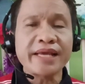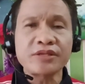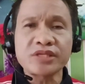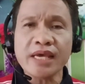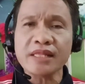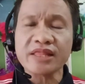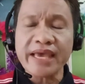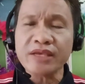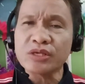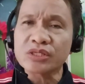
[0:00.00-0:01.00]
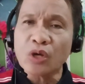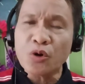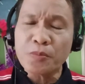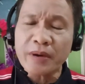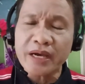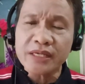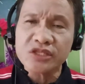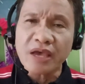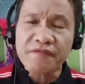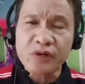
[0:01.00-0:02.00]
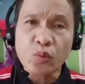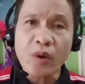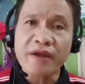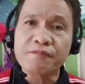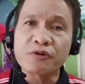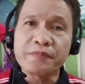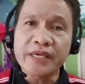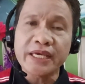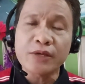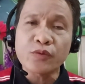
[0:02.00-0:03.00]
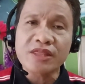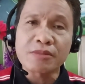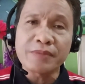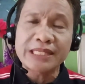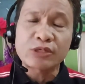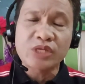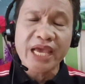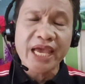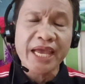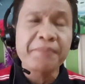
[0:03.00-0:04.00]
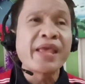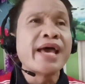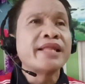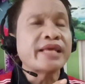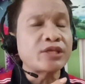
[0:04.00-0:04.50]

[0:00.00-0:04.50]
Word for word: I'd like to say thank you so much, everyone, for being with me today.